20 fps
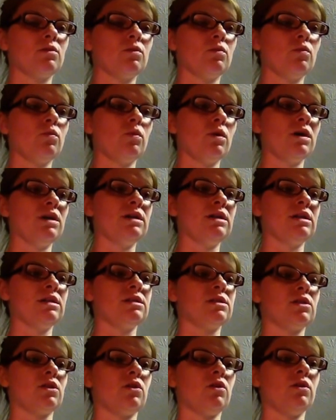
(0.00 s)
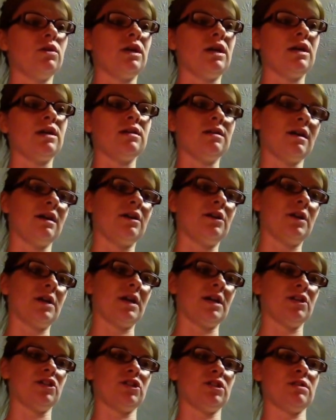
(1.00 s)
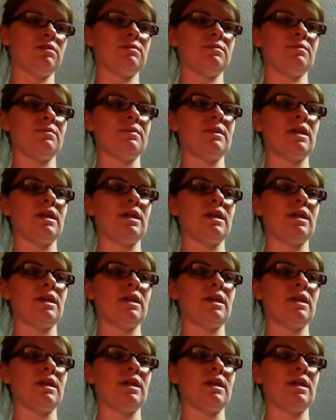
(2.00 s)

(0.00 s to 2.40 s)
One is called a glider kitchen,